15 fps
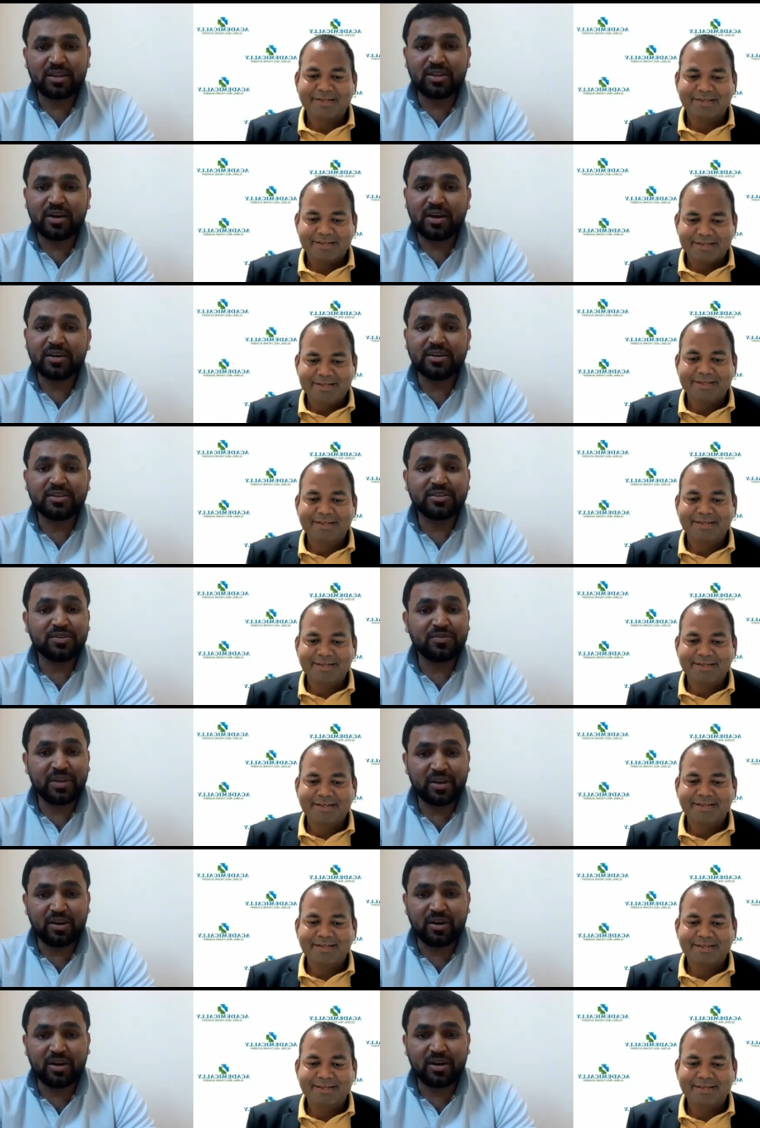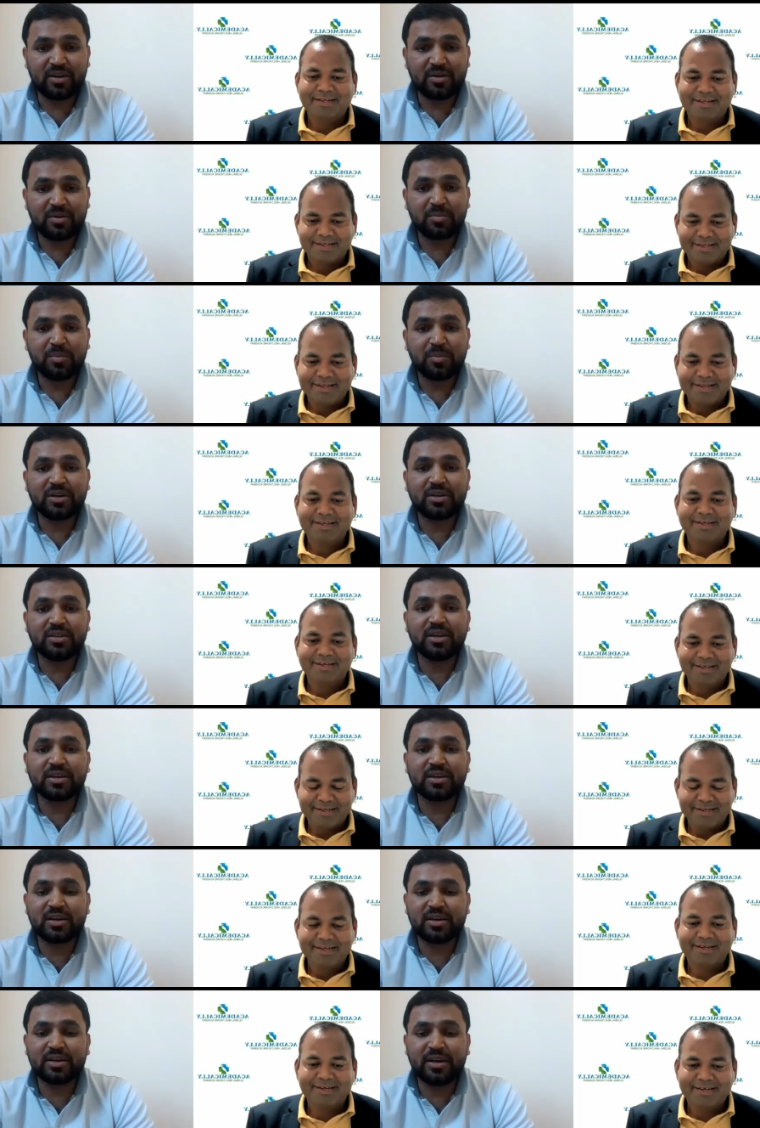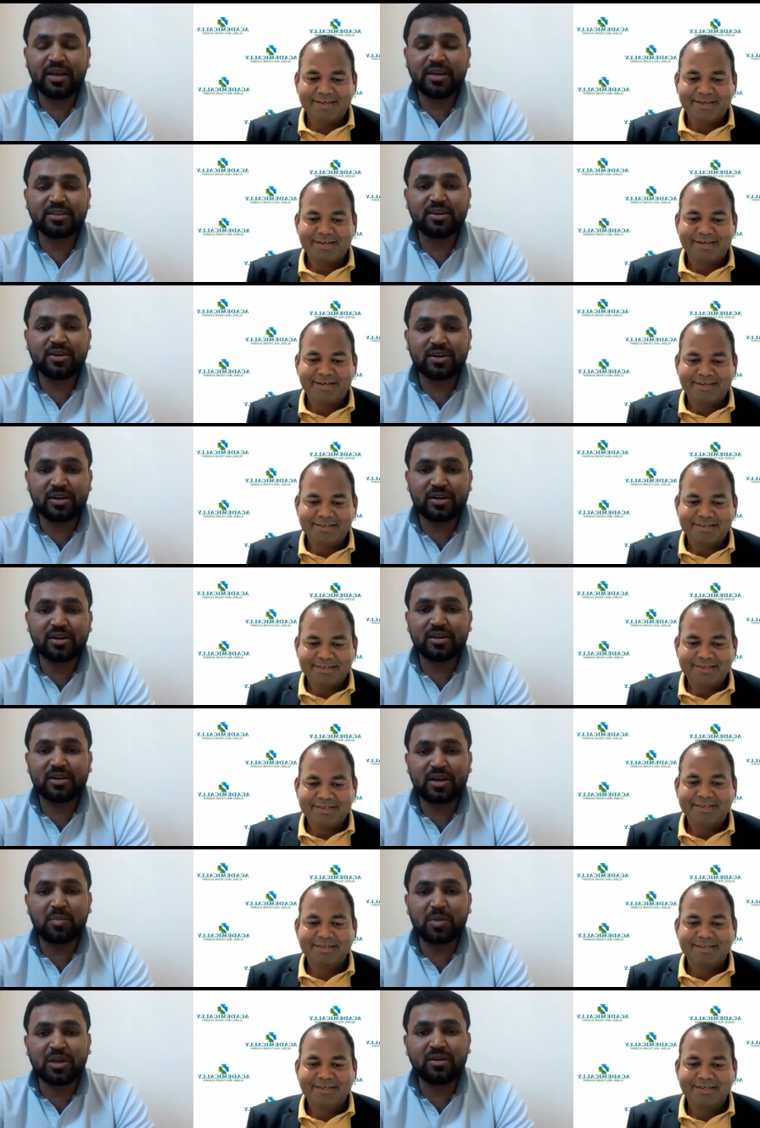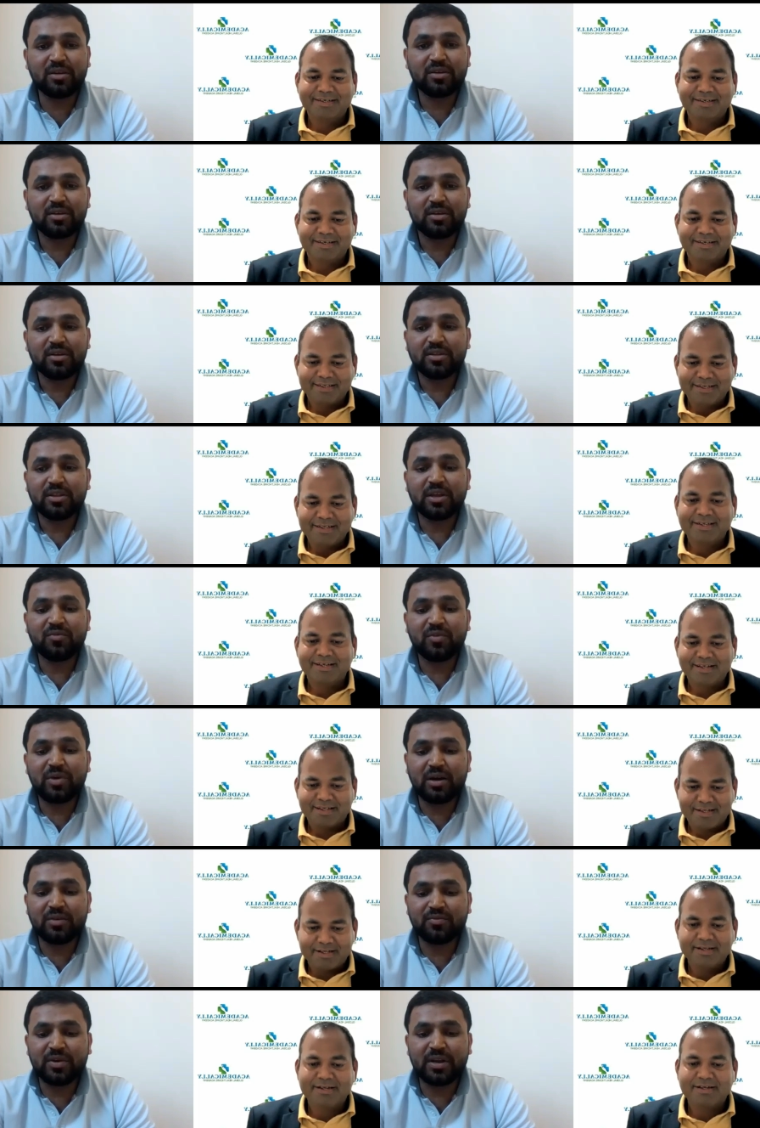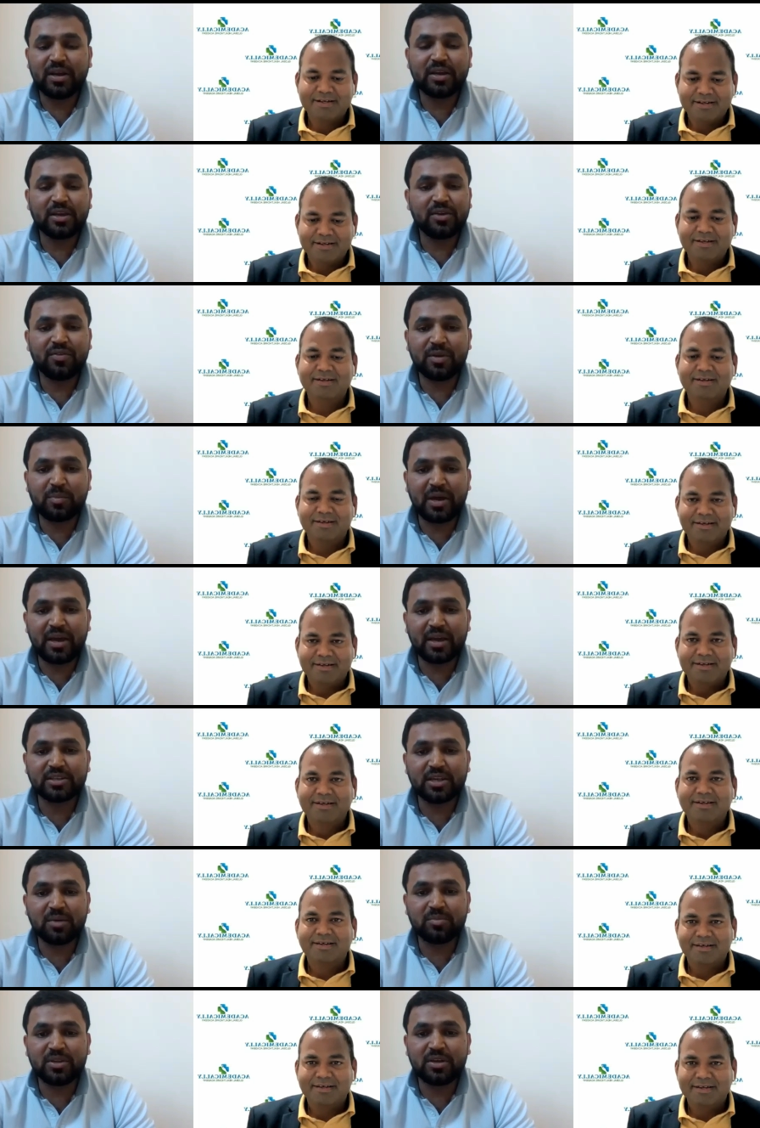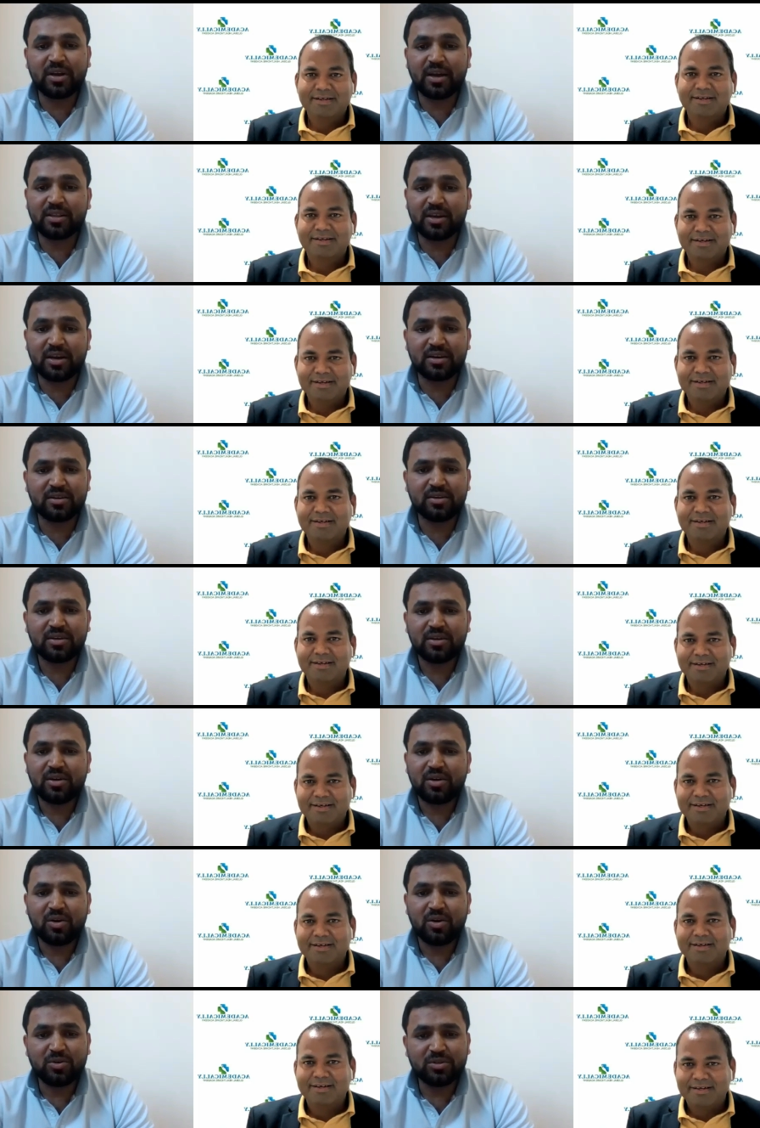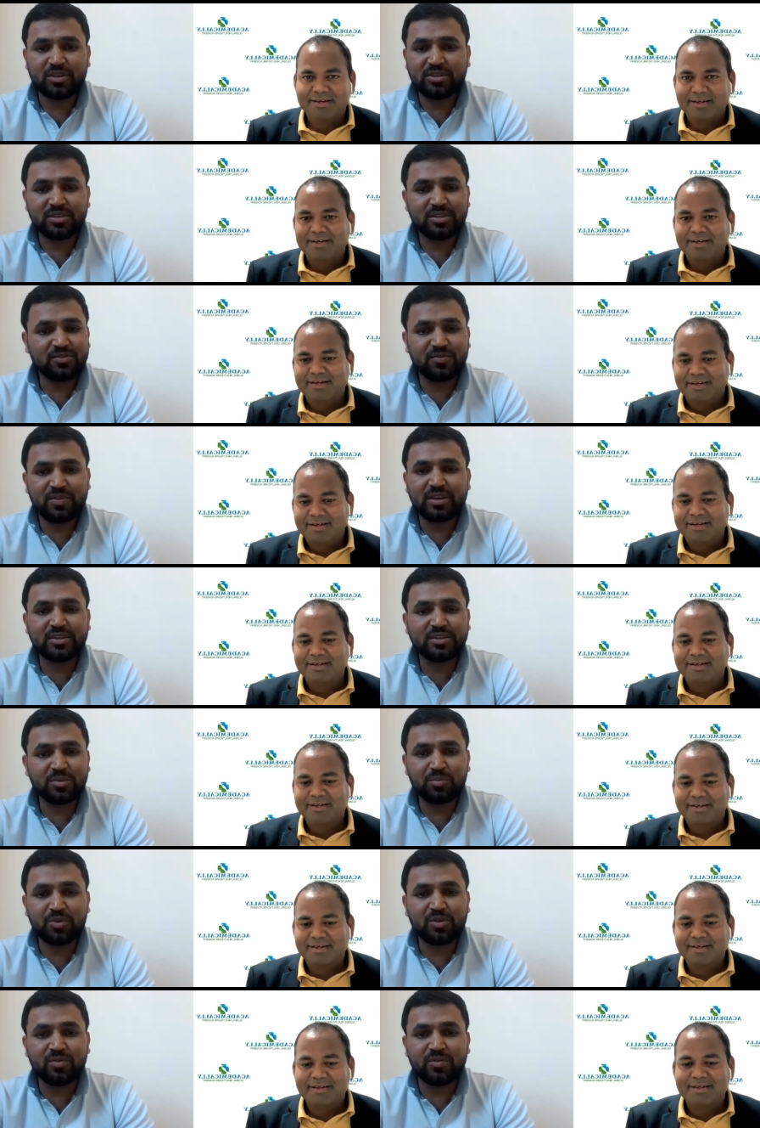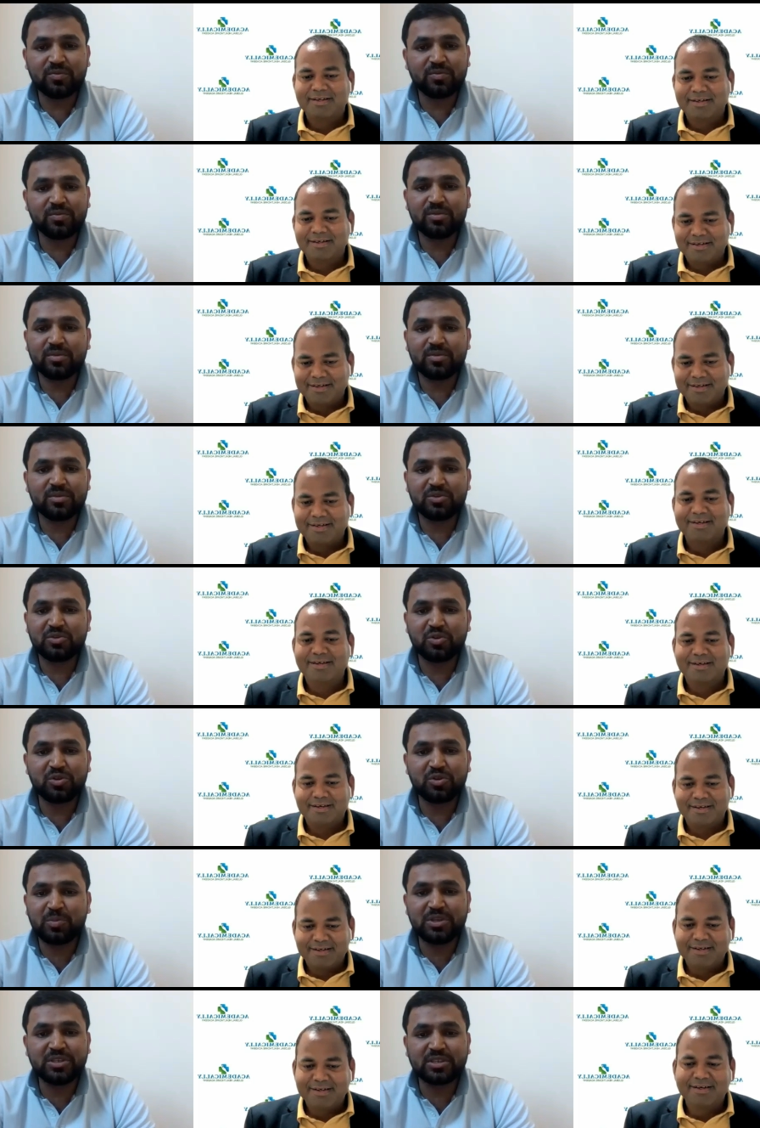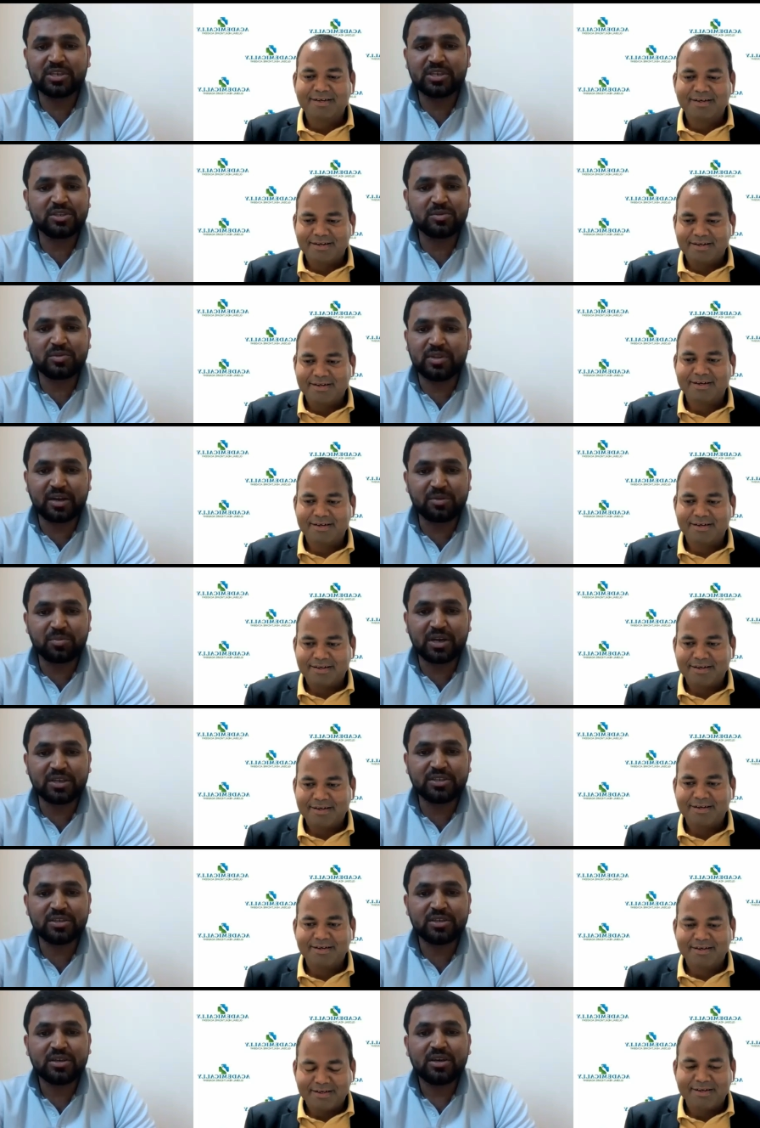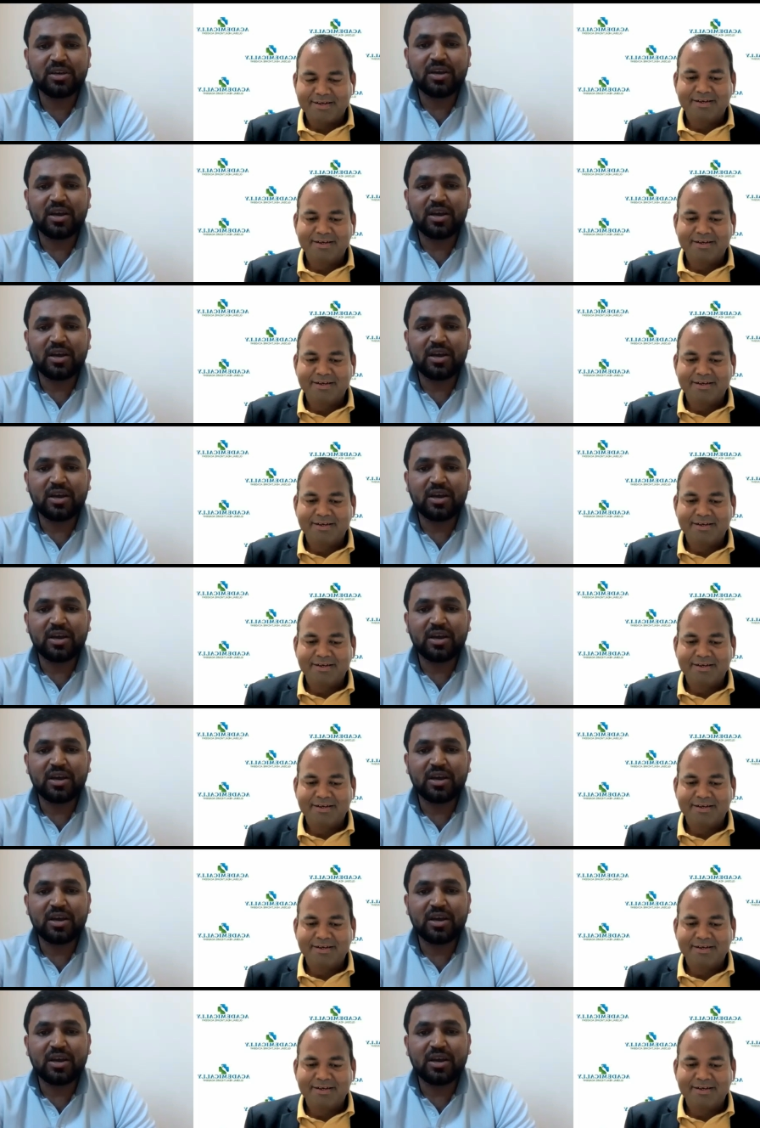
Speaker 1: I thought it's very hard, but the days are coming. Then uh, when I given my exam, then I thought, oh, this is very simple. Don't be stressed that much